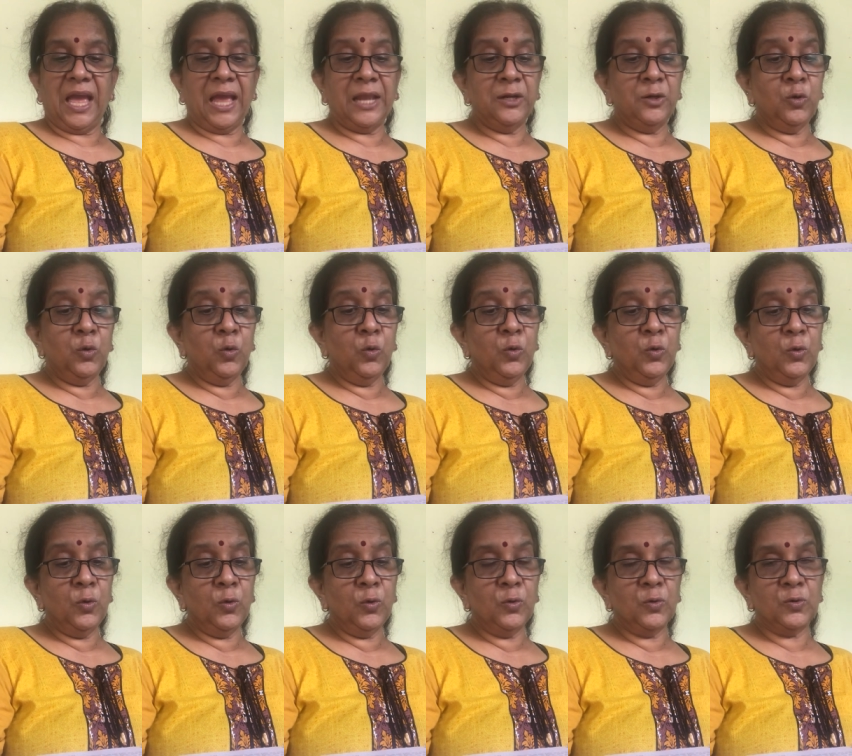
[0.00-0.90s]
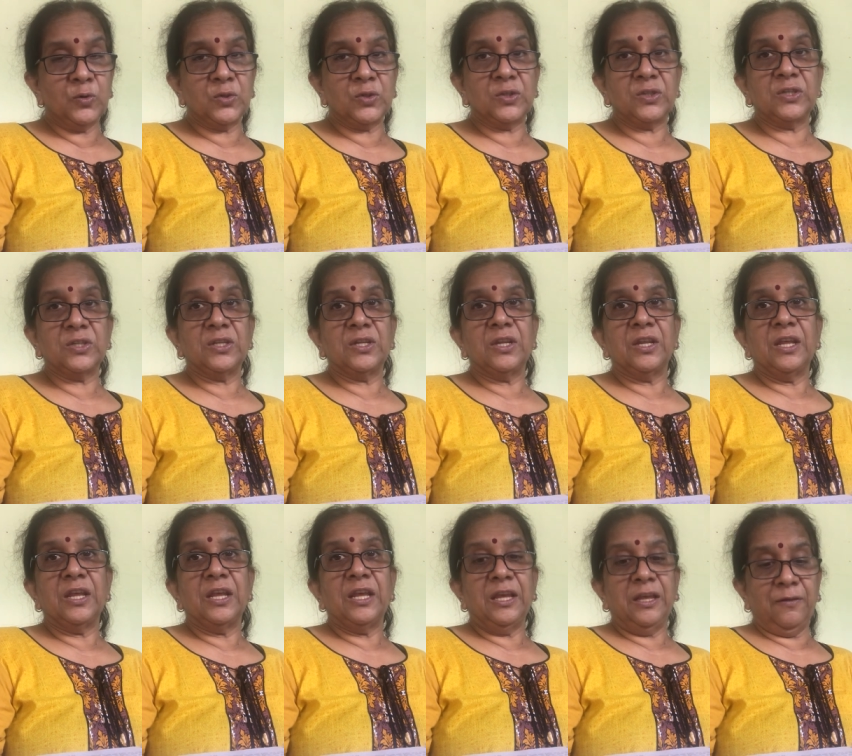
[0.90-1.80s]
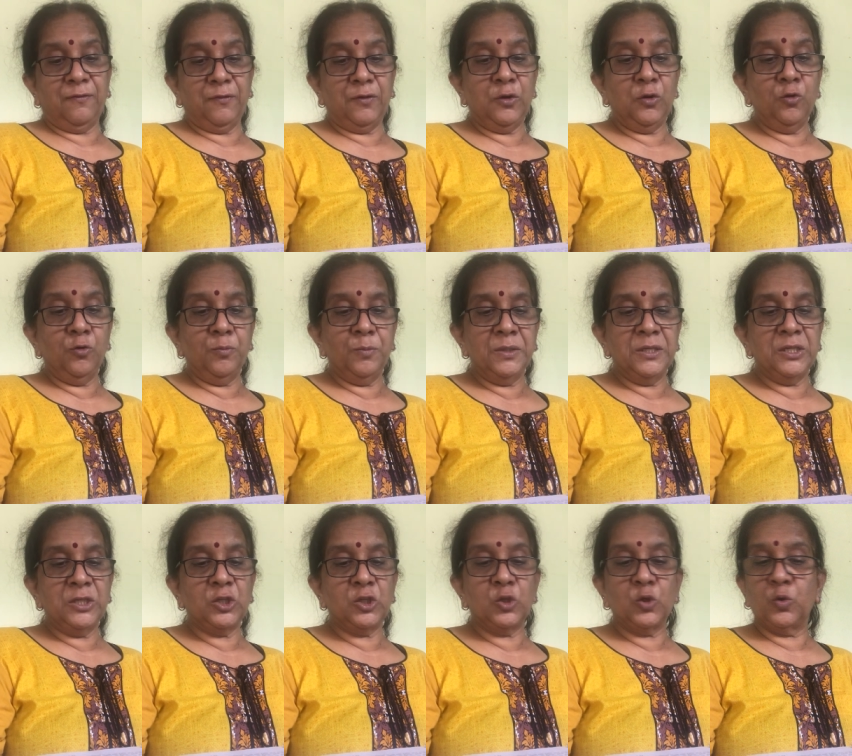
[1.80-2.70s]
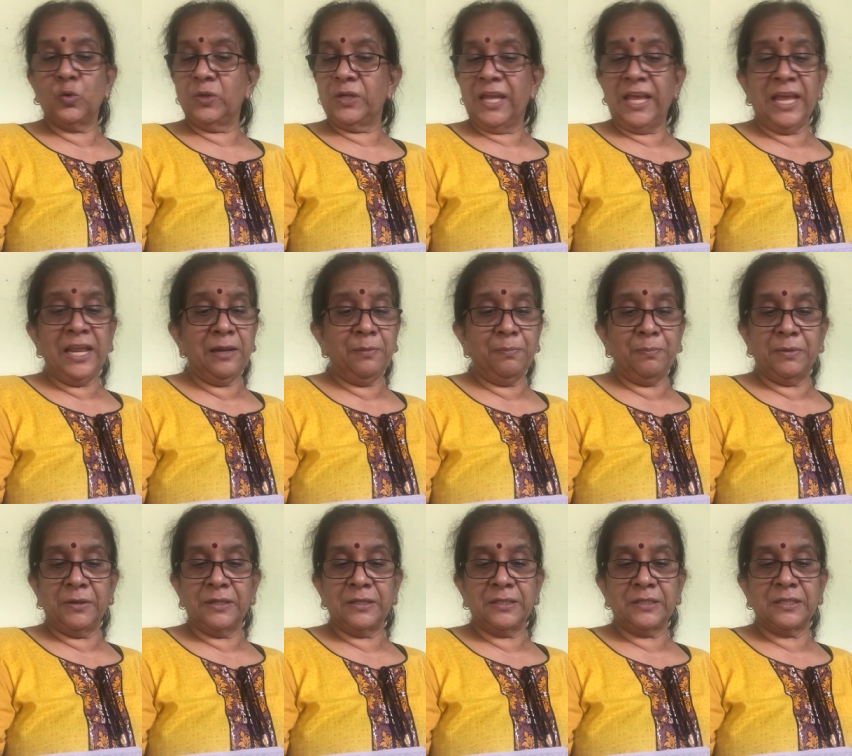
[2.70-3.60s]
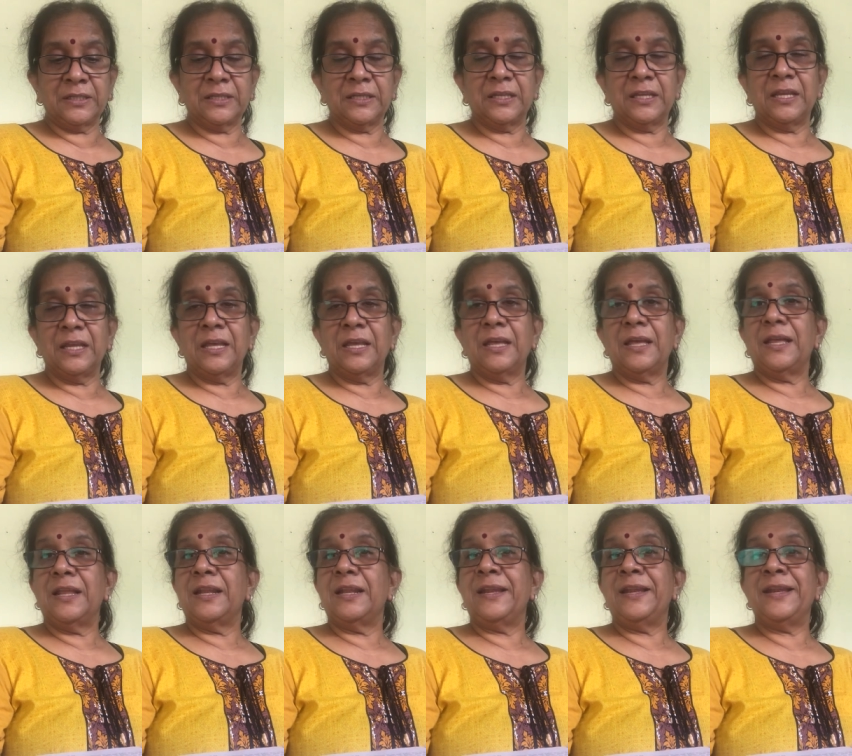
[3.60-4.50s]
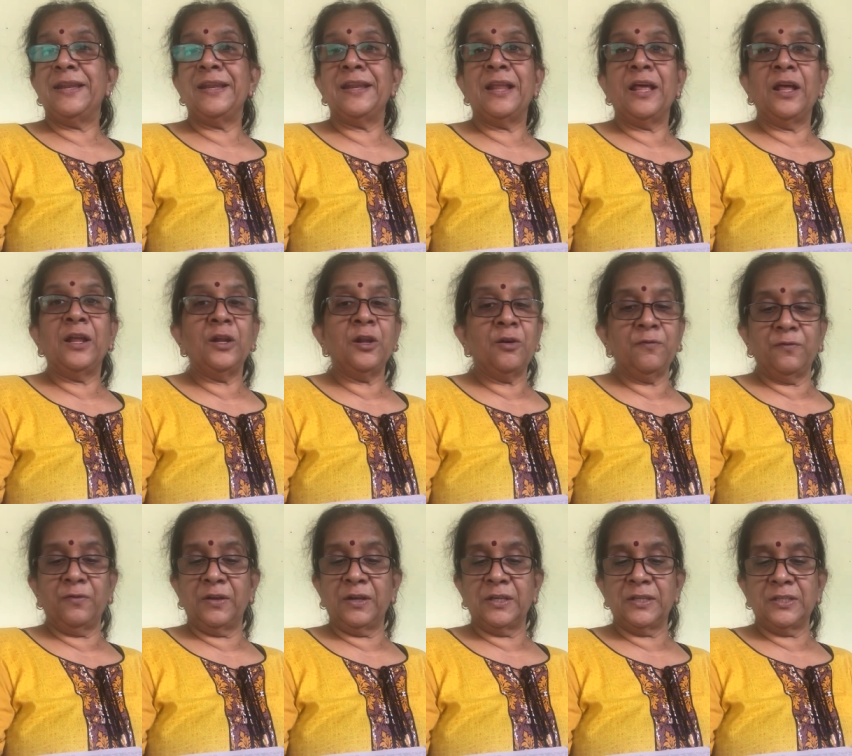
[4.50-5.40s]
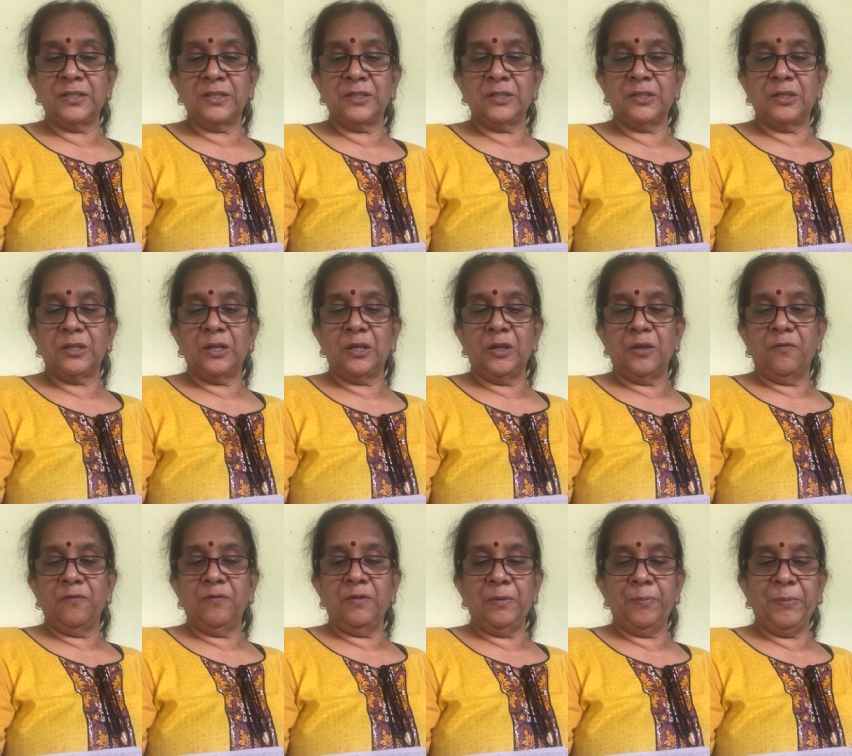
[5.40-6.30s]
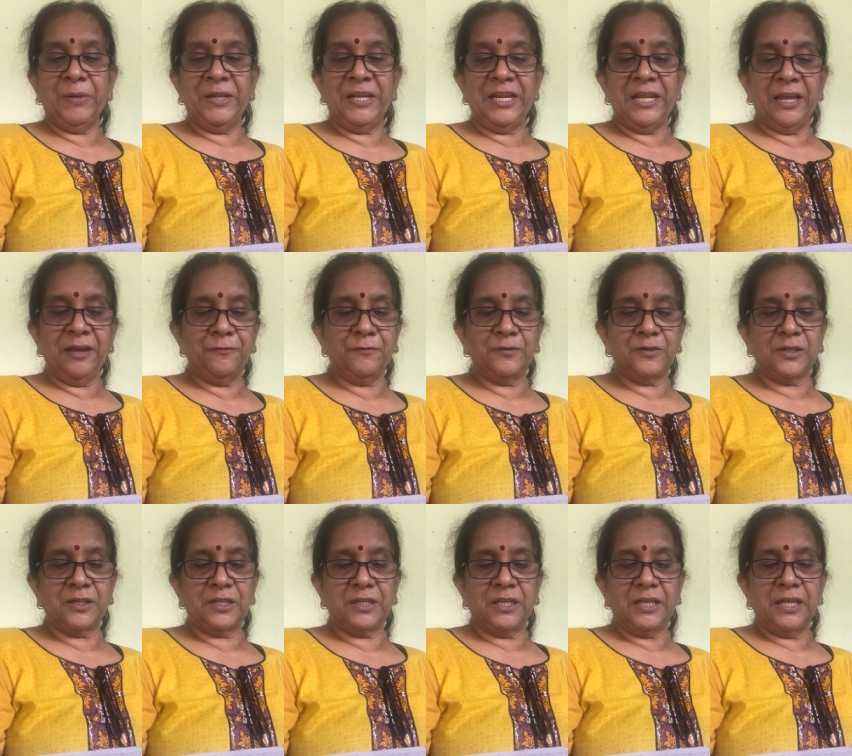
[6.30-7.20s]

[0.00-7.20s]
And who knows, if humans don't help us, none of us will be left